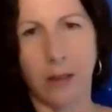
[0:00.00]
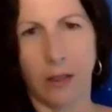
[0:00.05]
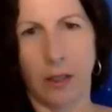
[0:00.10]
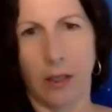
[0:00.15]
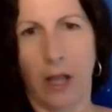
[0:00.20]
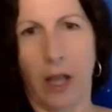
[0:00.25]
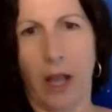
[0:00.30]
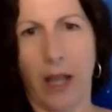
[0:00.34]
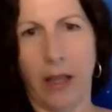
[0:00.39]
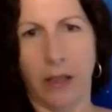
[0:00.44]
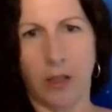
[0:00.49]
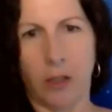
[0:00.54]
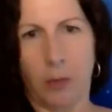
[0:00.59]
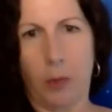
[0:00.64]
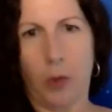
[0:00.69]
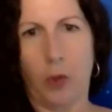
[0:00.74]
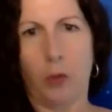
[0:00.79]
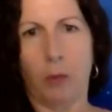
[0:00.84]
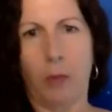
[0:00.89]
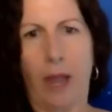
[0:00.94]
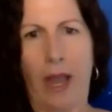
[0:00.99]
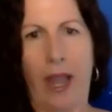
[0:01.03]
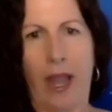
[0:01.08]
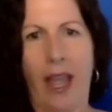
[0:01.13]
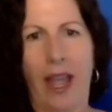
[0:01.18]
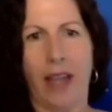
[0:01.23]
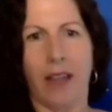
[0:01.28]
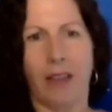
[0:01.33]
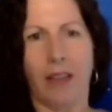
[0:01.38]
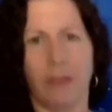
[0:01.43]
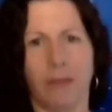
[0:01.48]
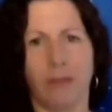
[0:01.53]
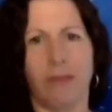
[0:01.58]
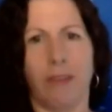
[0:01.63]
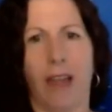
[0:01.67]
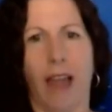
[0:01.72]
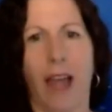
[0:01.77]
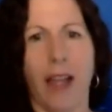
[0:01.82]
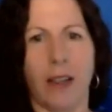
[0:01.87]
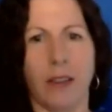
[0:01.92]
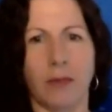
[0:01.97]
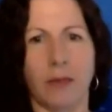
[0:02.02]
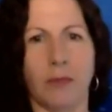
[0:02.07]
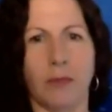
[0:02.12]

to like to put my hand flat.